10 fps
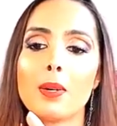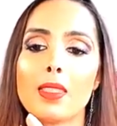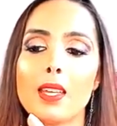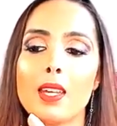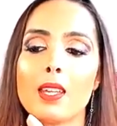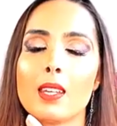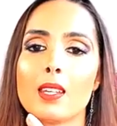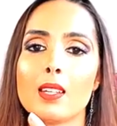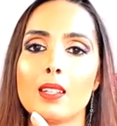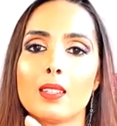but
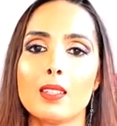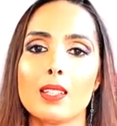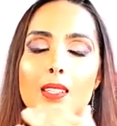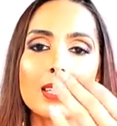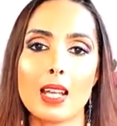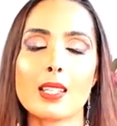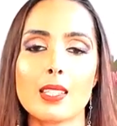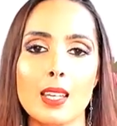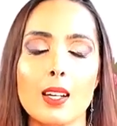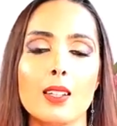then it's the
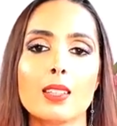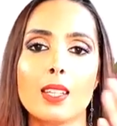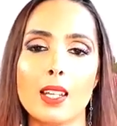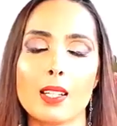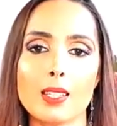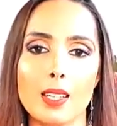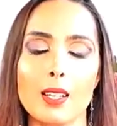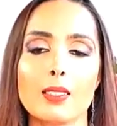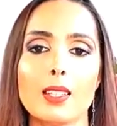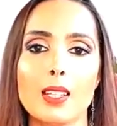next thing, on to the next
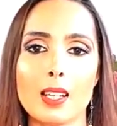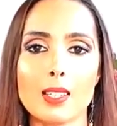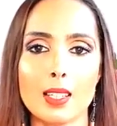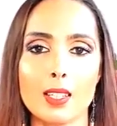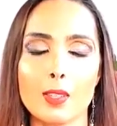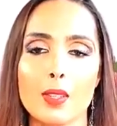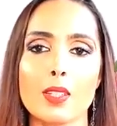thing, on to the next thing.